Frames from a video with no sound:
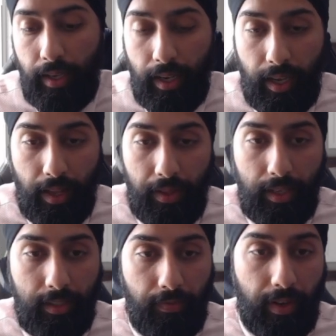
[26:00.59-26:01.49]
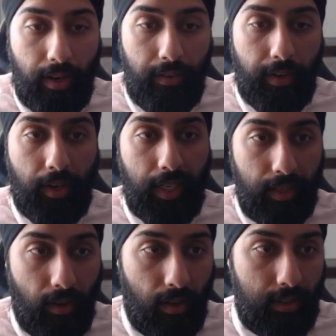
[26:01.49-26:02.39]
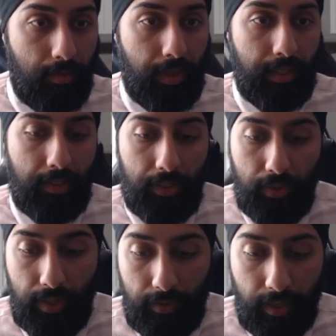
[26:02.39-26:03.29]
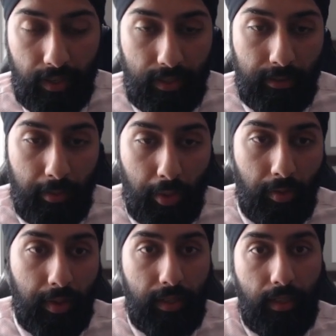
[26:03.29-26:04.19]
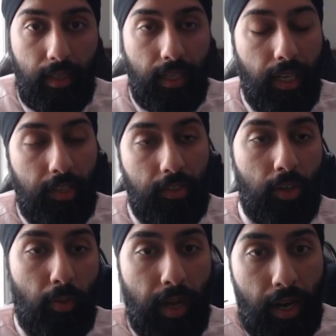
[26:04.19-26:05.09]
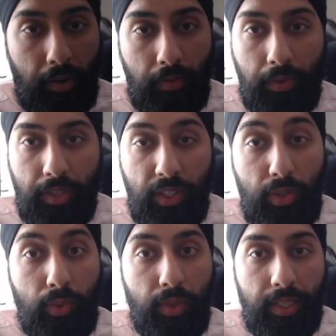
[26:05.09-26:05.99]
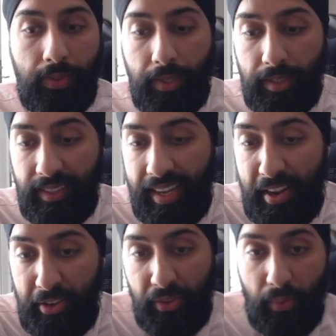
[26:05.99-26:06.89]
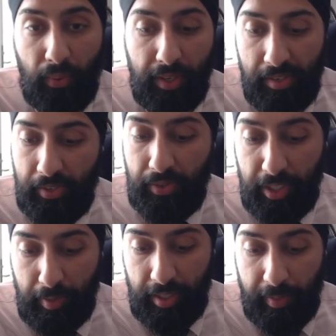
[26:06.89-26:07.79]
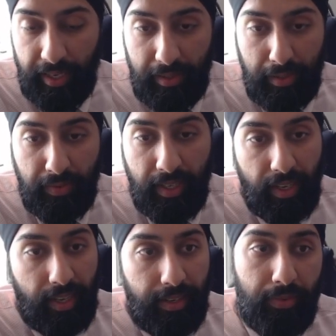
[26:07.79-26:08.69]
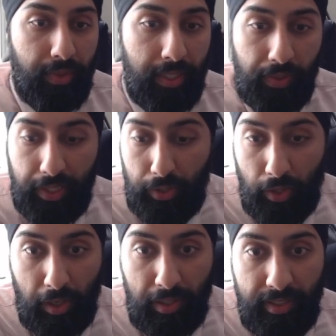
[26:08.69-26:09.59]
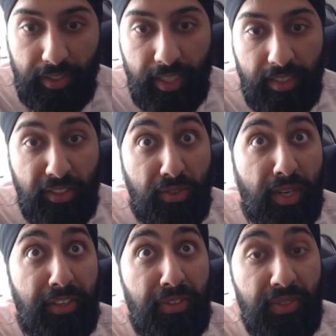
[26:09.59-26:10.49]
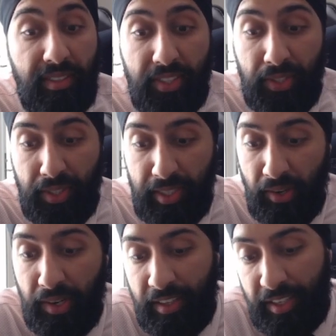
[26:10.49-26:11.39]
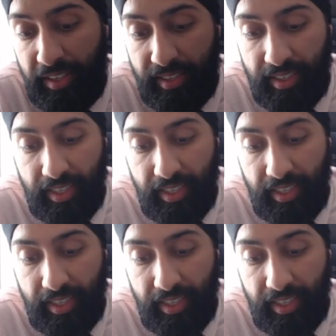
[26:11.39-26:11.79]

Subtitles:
And I think it's a very, very awesome thing to do. It's very simple, but it's so powerful, and you get to understand your students' perspective. And I really, really strongly suggest you try to do this early on in the year.